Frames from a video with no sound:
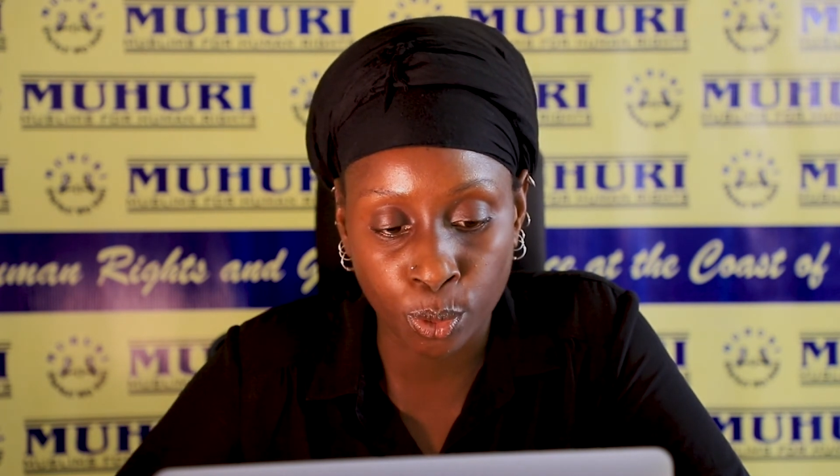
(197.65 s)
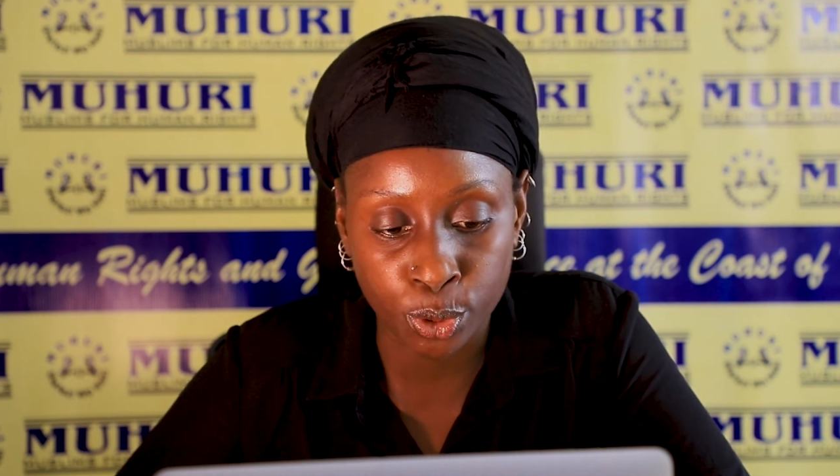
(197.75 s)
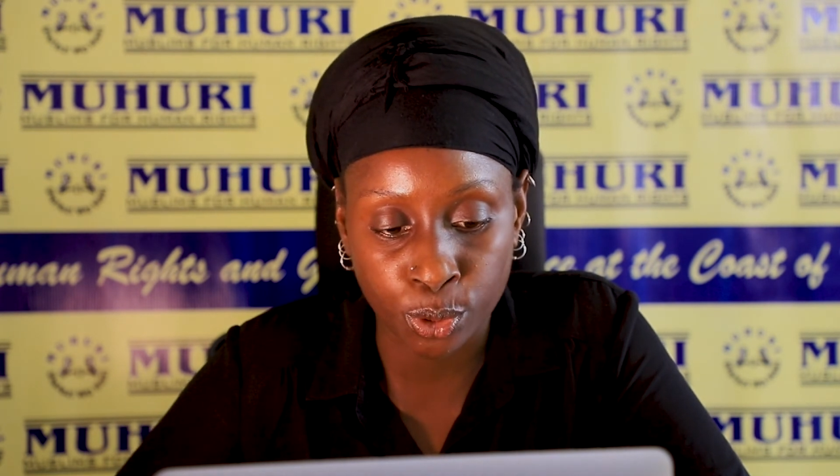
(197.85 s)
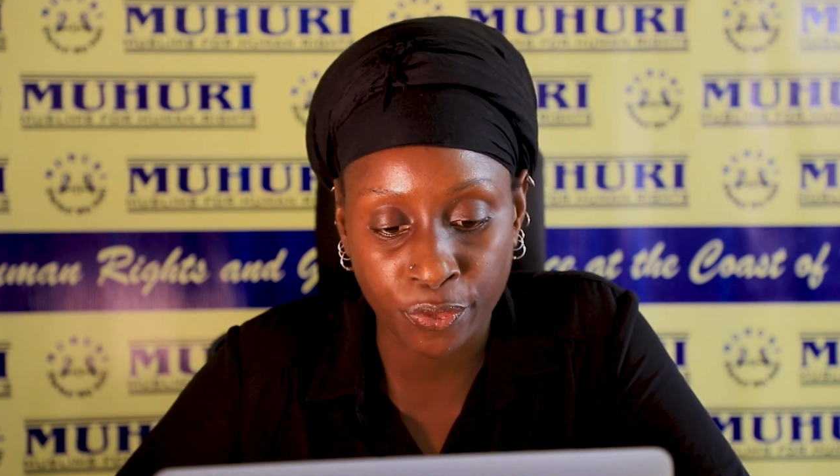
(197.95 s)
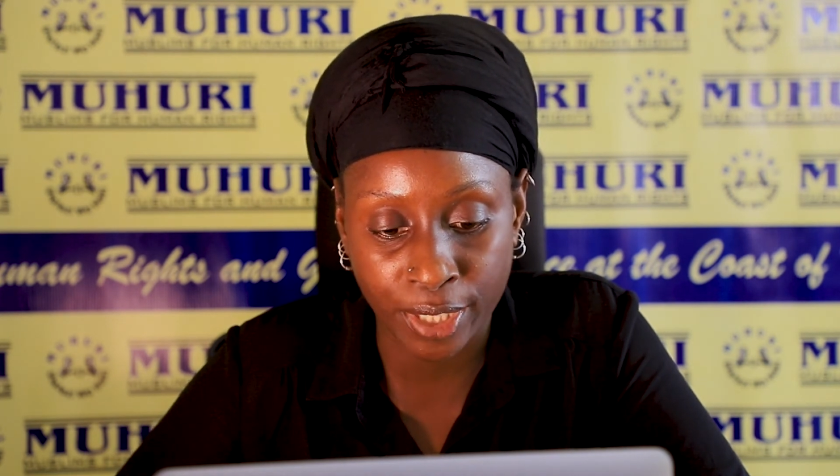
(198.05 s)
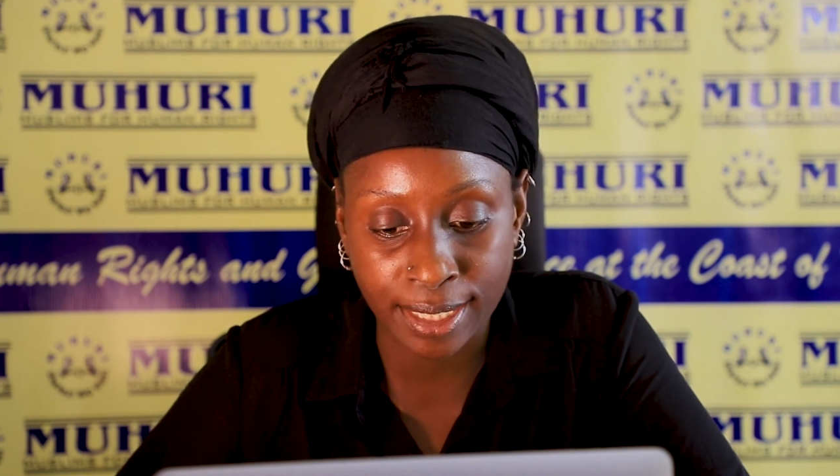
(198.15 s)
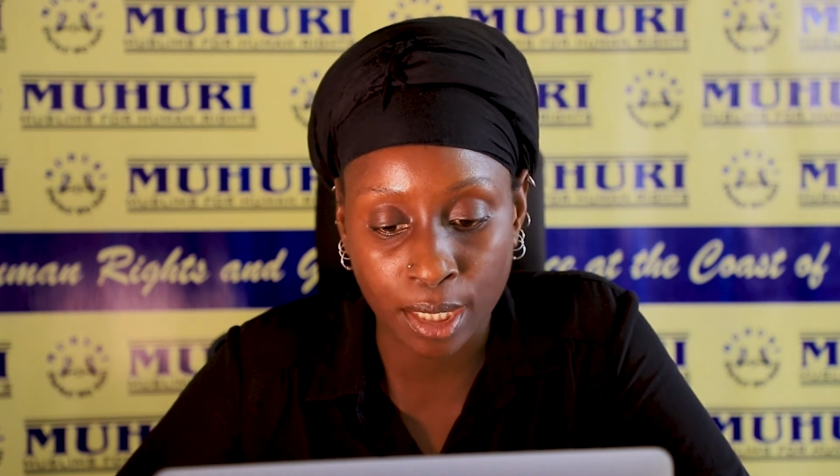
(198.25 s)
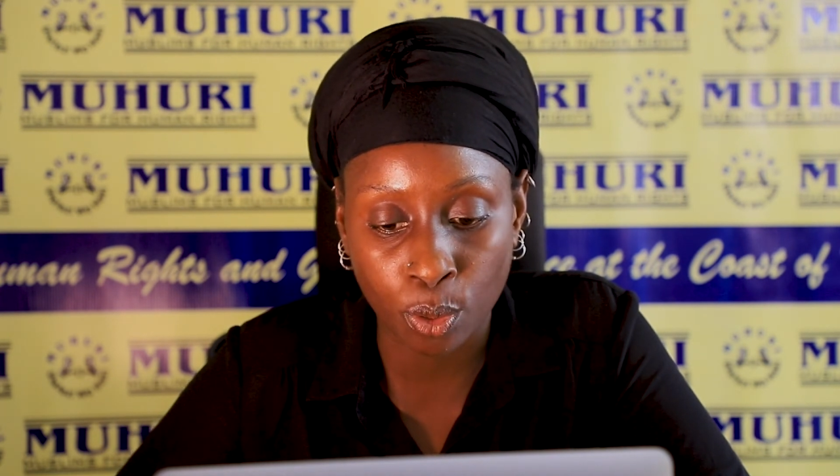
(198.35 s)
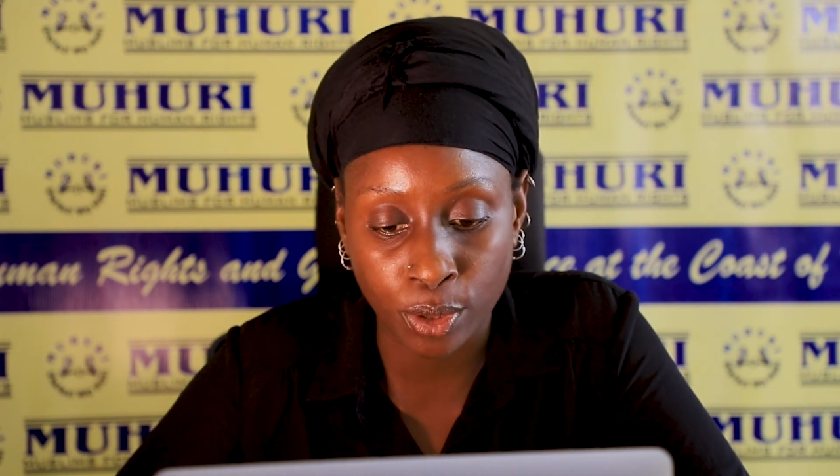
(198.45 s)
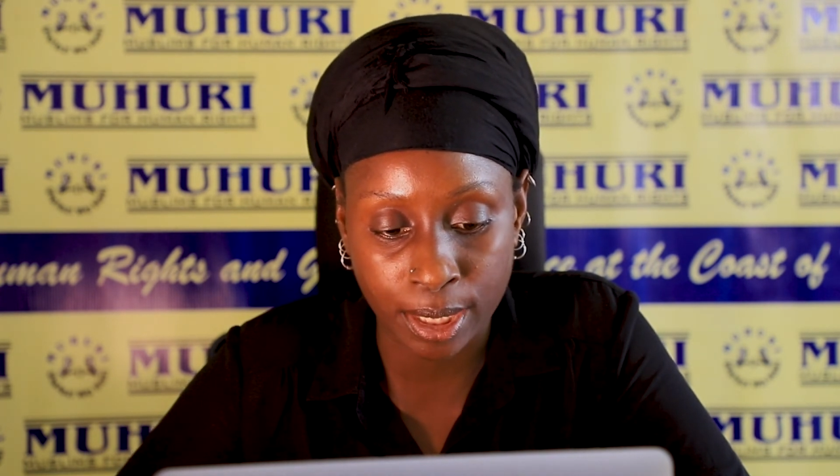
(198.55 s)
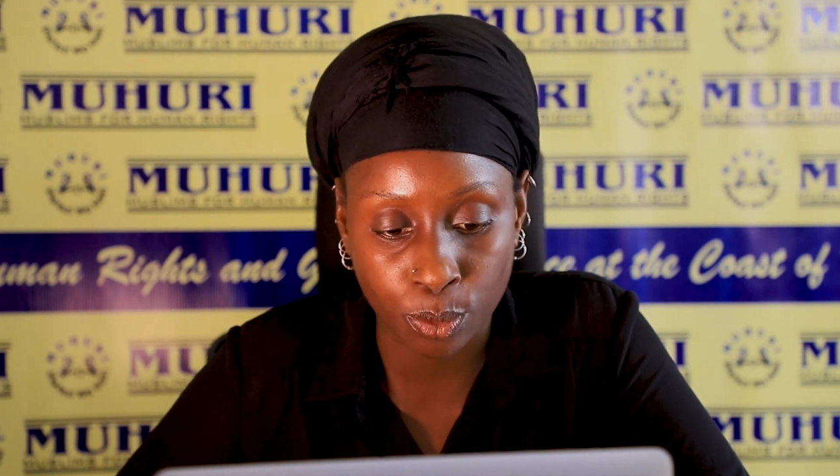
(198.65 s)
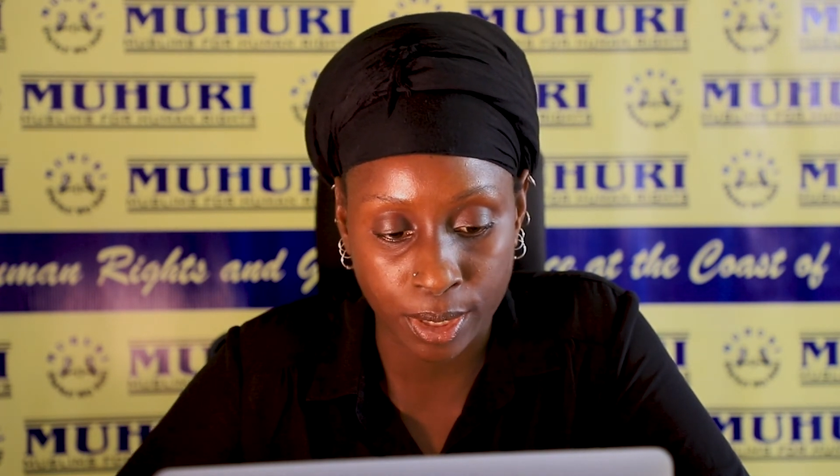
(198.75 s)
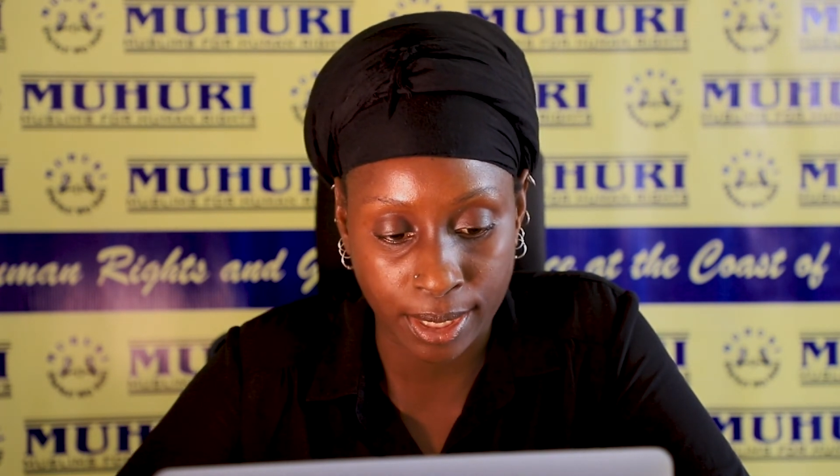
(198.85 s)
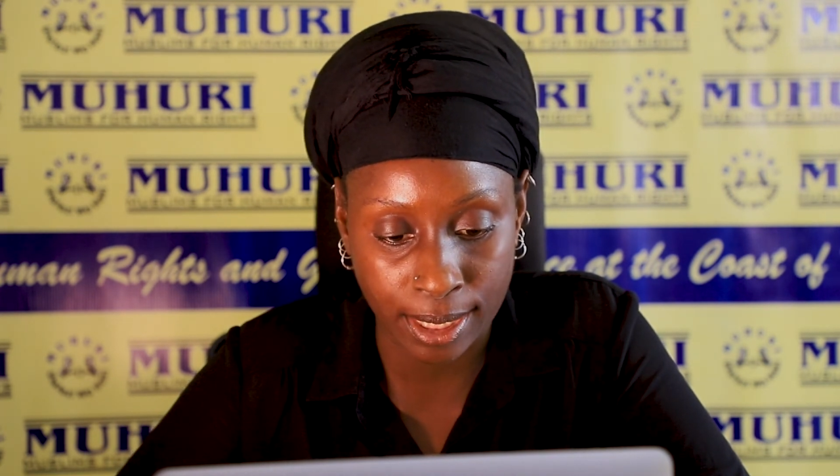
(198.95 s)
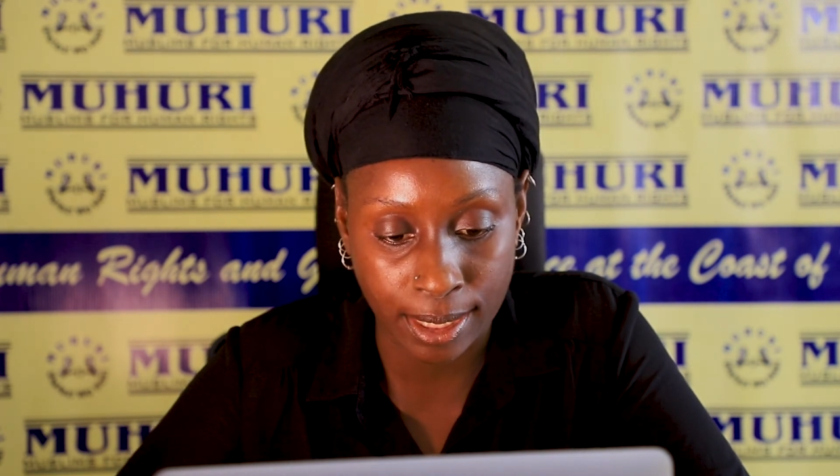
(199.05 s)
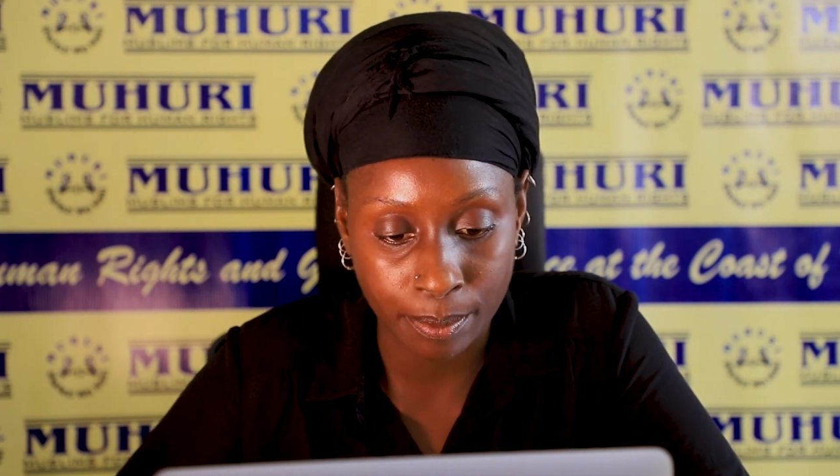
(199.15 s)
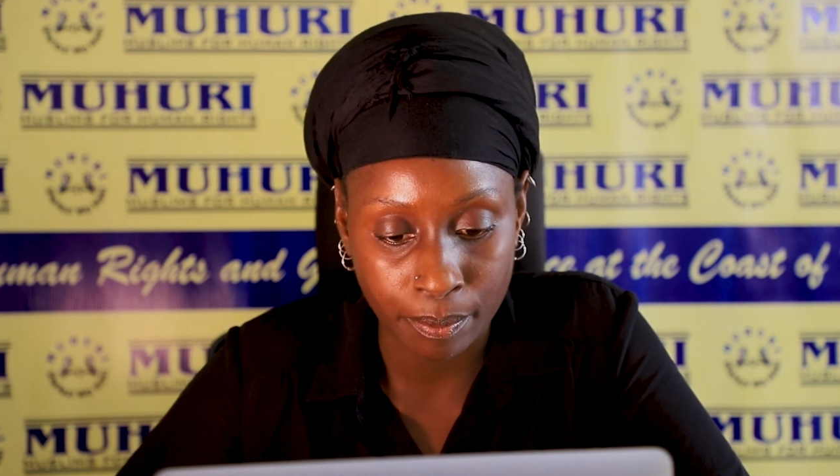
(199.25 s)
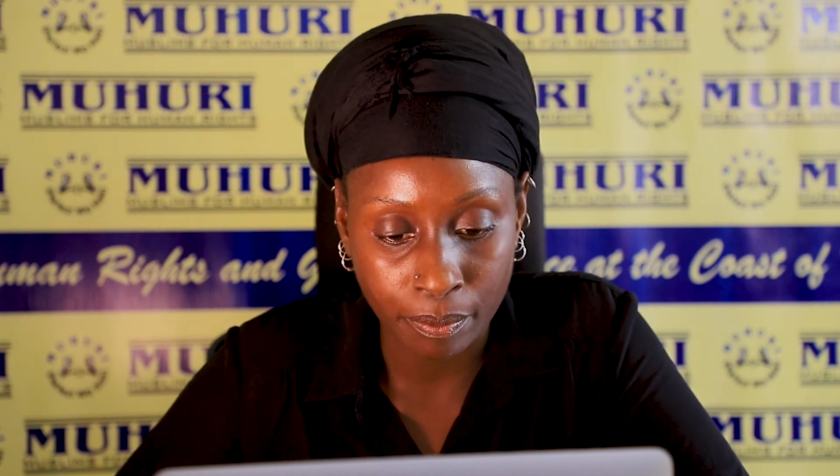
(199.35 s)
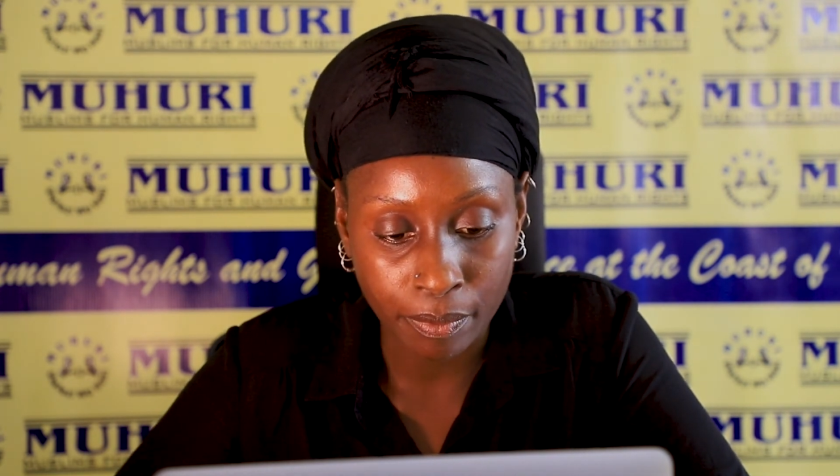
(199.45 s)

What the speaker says: who should face the consequences.